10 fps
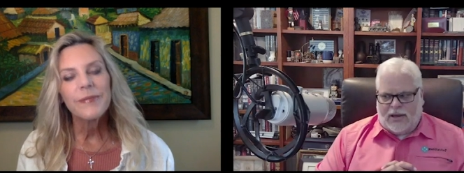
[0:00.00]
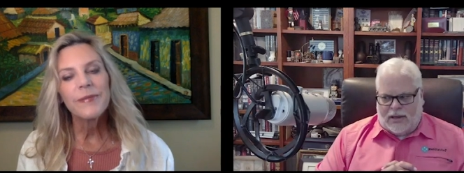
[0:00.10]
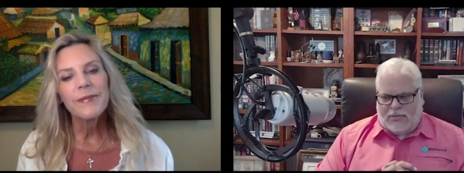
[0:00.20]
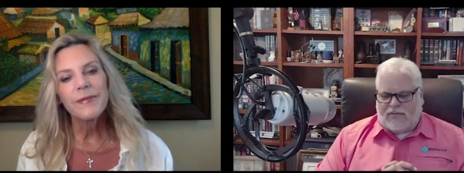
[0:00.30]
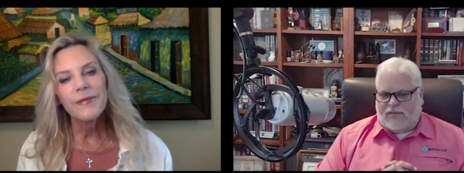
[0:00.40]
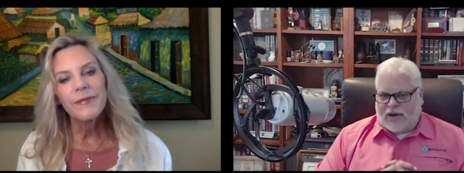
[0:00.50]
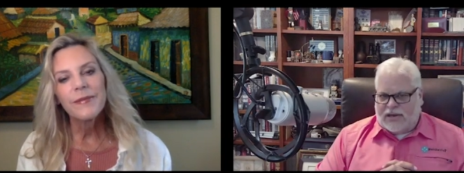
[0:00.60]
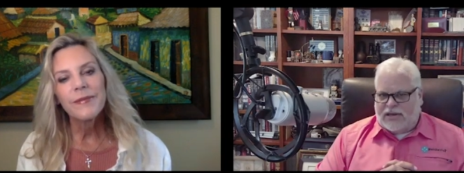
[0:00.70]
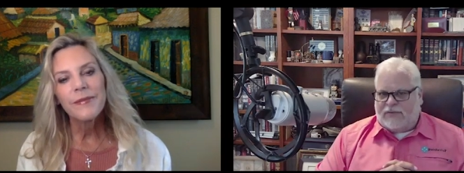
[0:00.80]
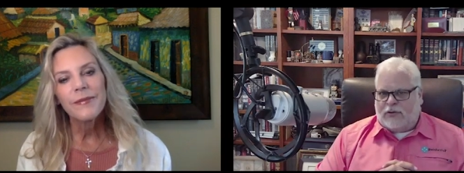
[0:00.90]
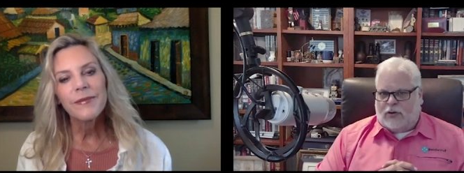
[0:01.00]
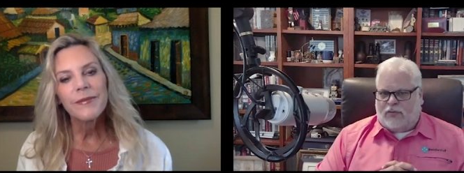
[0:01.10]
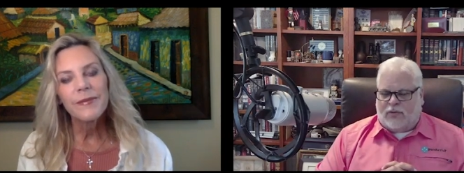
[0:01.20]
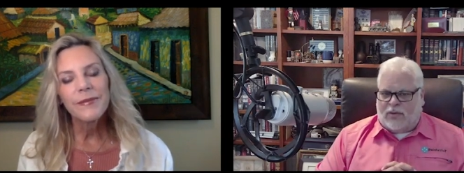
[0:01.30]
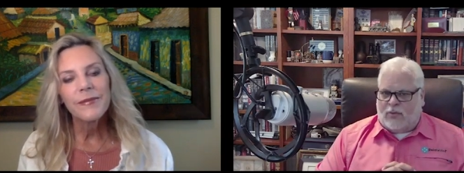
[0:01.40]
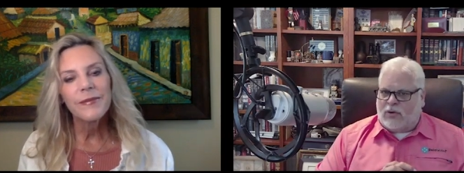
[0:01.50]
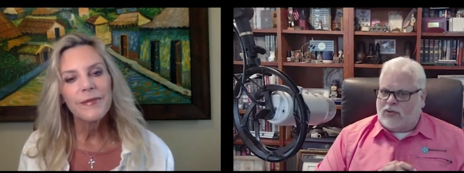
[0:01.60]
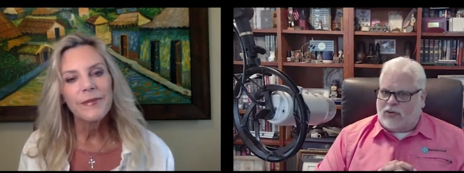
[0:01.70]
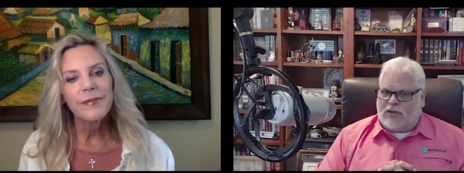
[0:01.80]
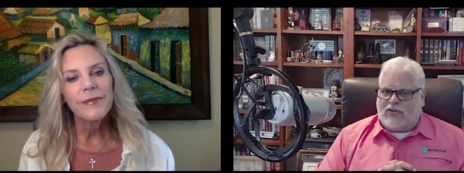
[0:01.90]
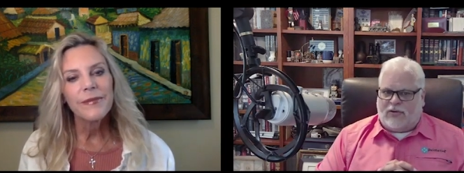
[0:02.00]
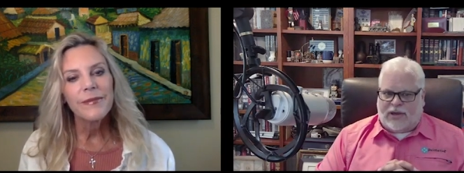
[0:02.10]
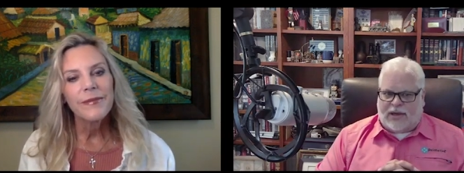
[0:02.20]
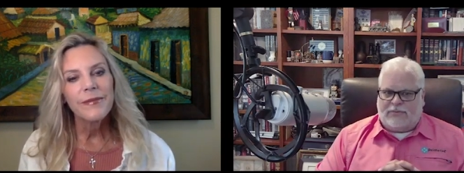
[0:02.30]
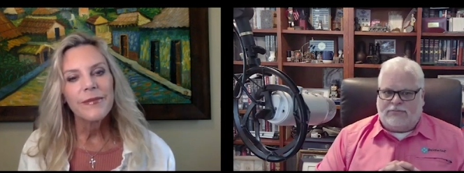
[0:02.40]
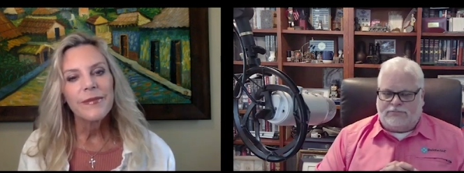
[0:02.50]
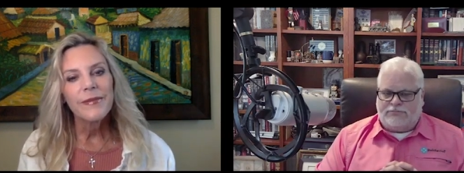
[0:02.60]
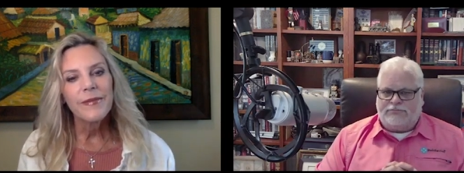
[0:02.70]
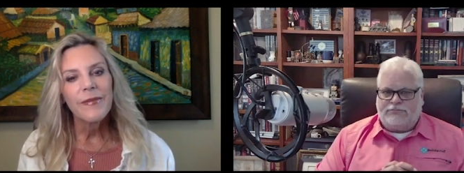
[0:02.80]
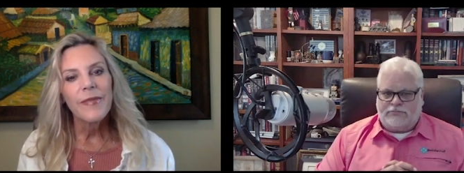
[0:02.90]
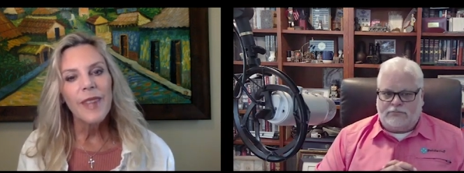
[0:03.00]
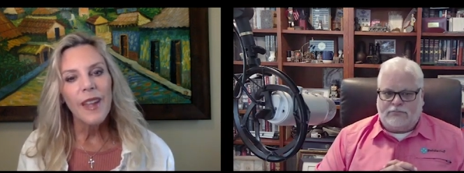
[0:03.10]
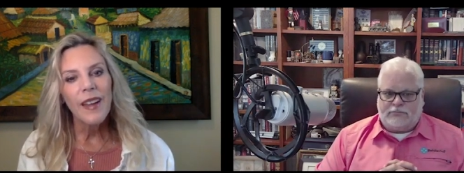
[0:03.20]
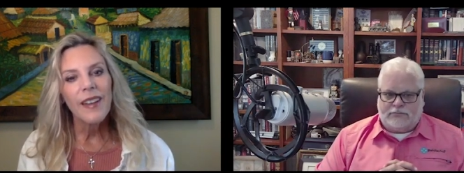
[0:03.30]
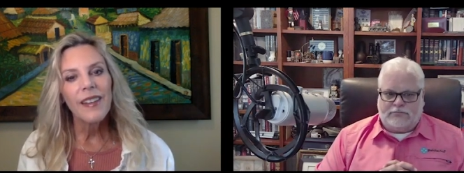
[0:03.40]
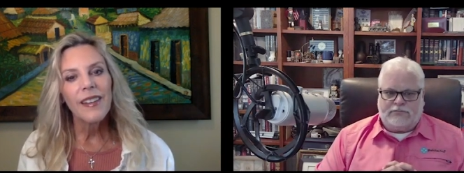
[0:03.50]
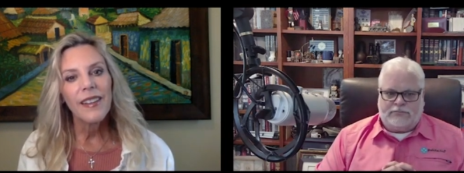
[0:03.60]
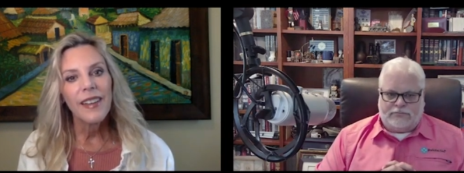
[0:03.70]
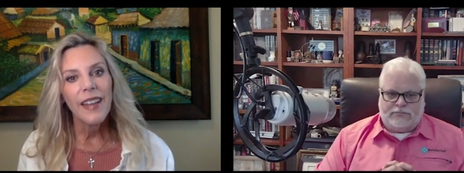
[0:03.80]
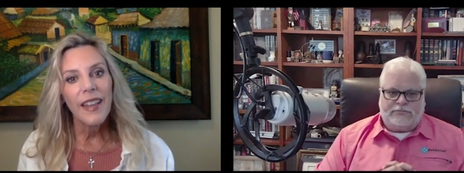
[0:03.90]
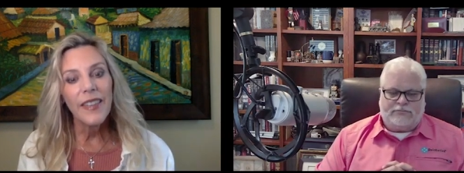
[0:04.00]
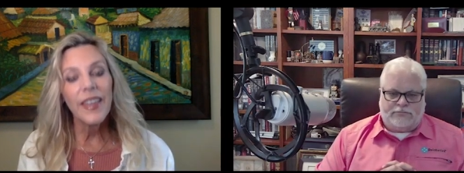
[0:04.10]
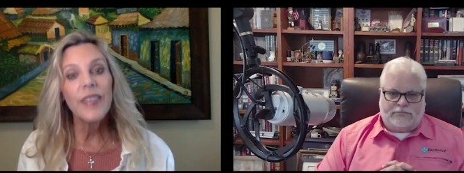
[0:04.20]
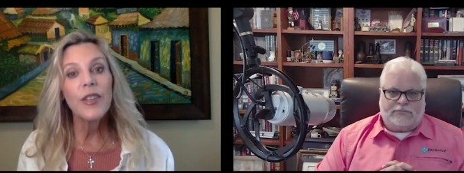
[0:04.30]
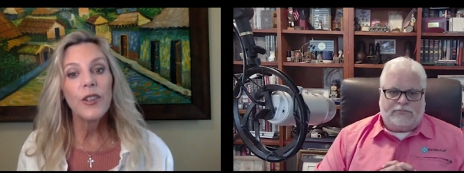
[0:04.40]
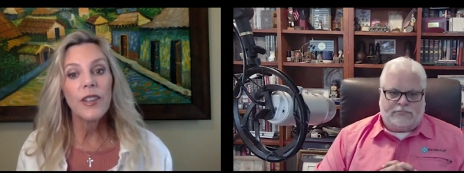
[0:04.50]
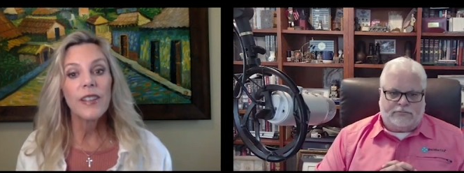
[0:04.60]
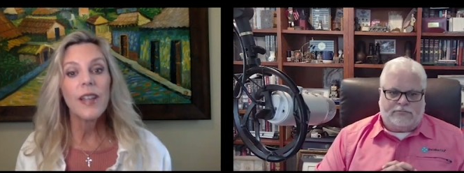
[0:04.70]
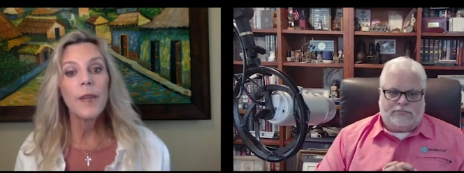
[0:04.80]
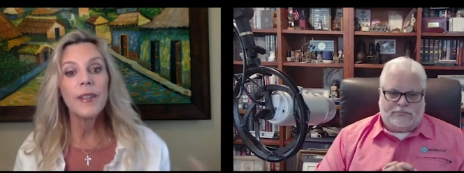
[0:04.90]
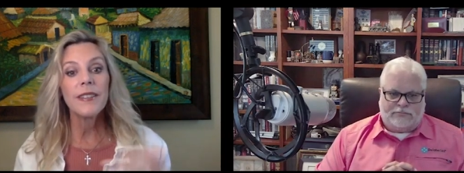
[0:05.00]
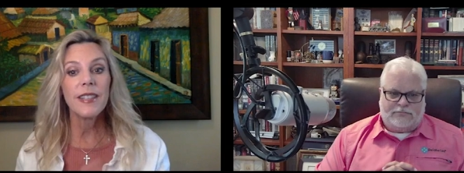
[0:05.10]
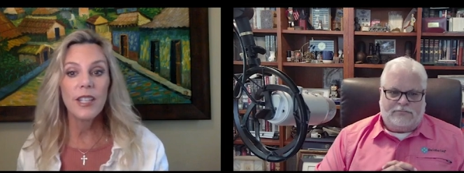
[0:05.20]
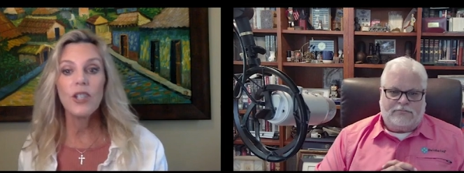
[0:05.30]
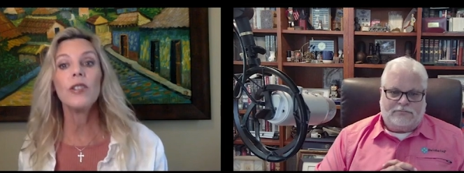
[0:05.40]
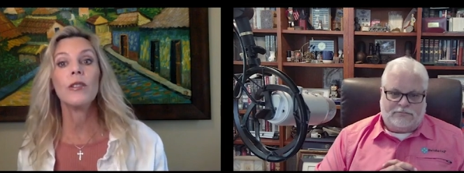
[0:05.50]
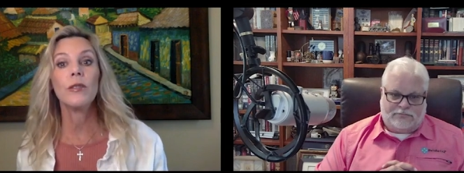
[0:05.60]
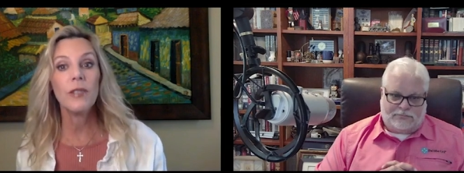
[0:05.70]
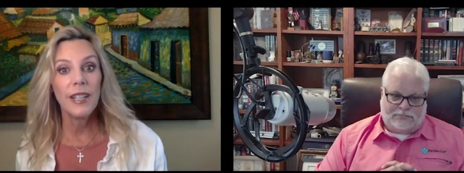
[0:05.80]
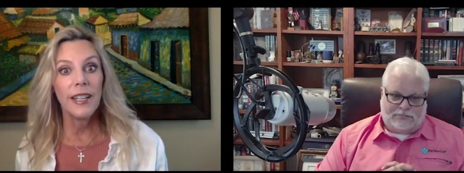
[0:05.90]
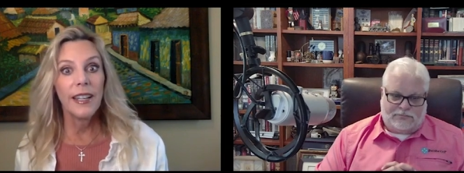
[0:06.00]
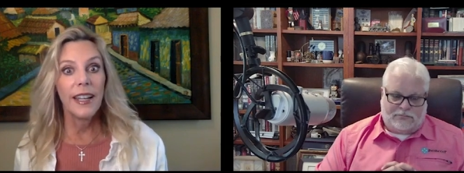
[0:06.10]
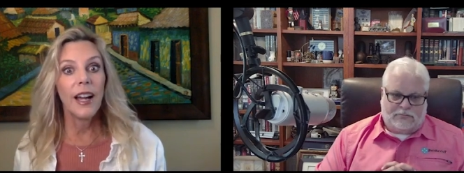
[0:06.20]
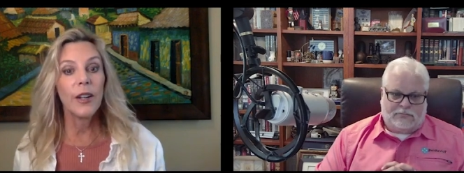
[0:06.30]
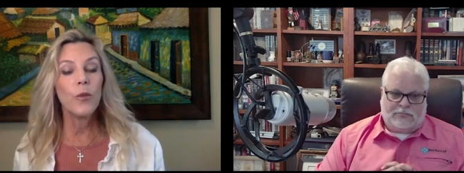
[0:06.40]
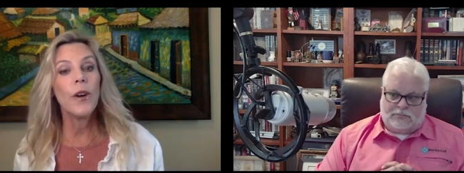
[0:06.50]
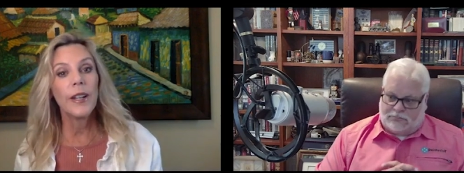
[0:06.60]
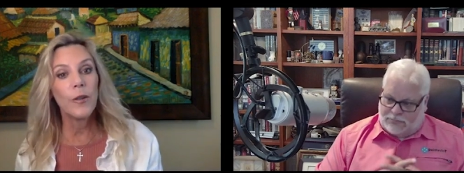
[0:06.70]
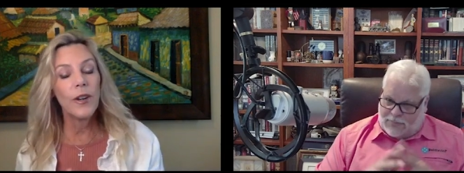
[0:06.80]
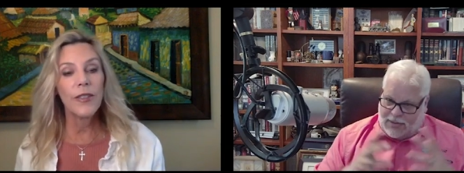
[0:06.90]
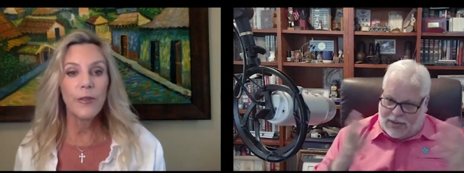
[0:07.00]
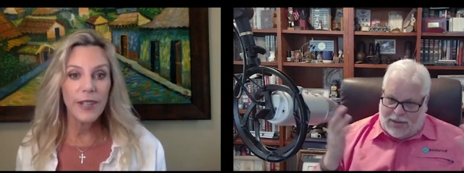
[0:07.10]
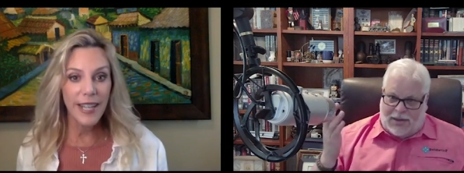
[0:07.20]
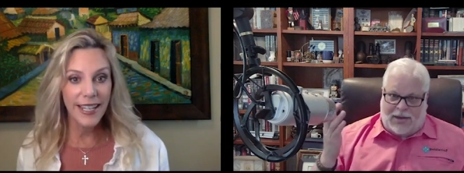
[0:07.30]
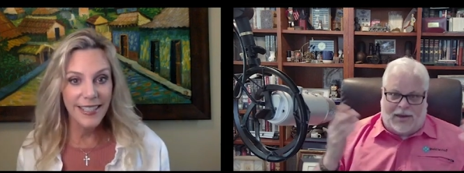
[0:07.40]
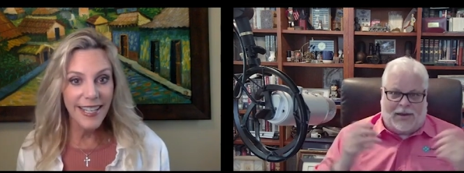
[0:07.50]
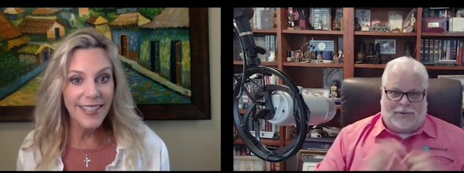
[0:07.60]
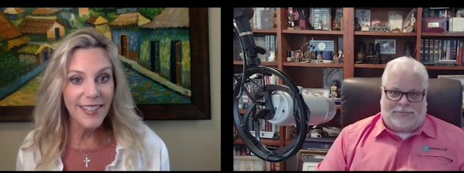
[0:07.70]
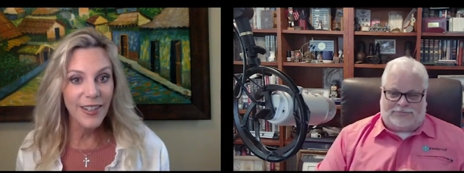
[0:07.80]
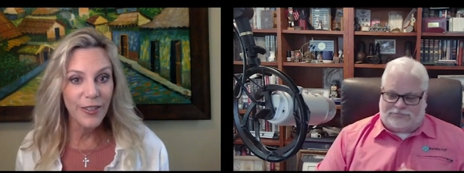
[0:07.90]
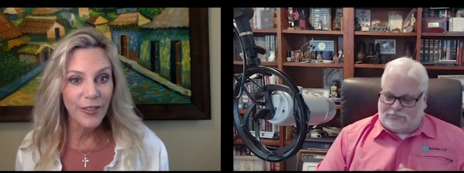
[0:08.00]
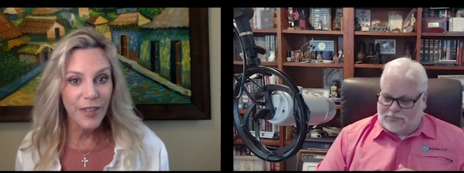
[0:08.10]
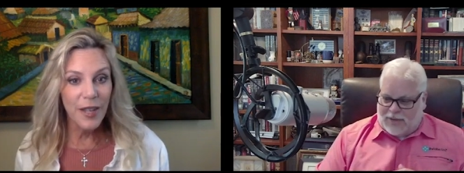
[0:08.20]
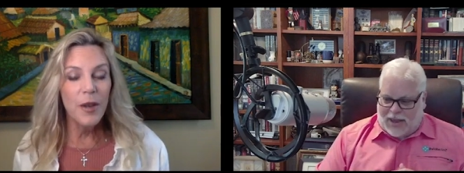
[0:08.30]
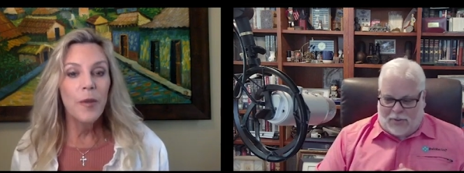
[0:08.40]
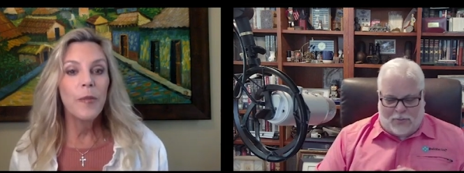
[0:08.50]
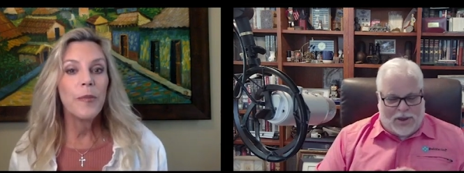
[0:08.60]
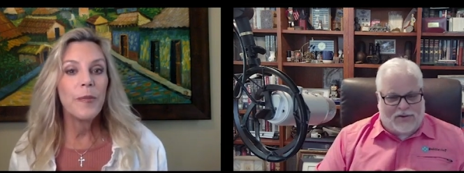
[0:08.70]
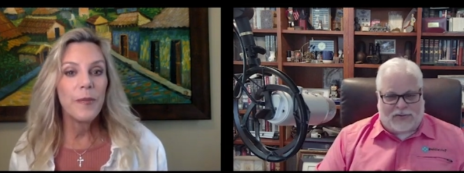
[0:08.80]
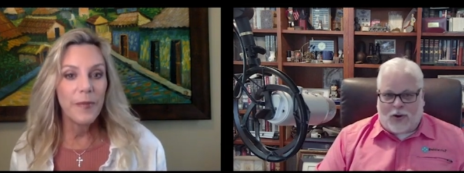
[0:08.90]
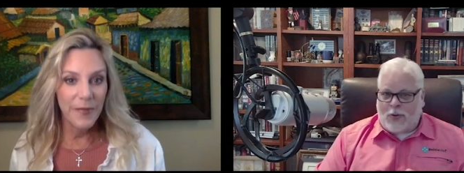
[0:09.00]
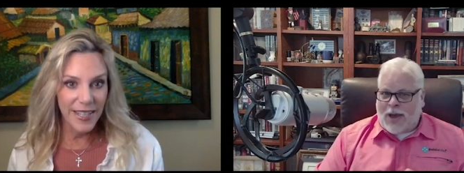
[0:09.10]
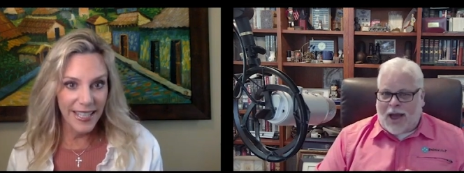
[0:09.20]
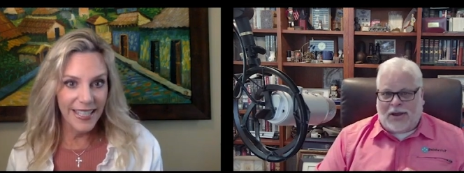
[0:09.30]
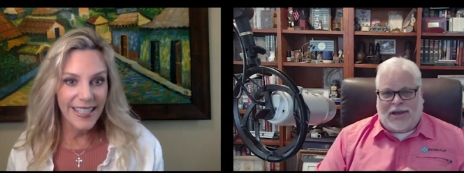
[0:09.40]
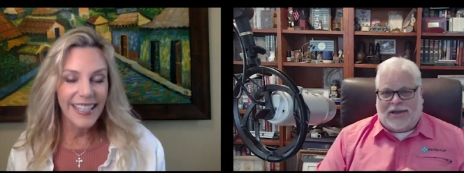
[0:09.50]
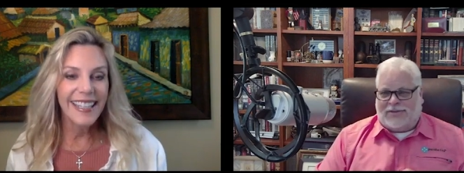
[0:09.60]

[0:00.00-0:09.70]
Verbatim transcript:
Speaker 1: it'd be mm-hmm. very difficult for them to want to trust you again.
Speaker 2: And then they're coming to see you on a one on one three day intensive.
Speaker 1: And we show them how to get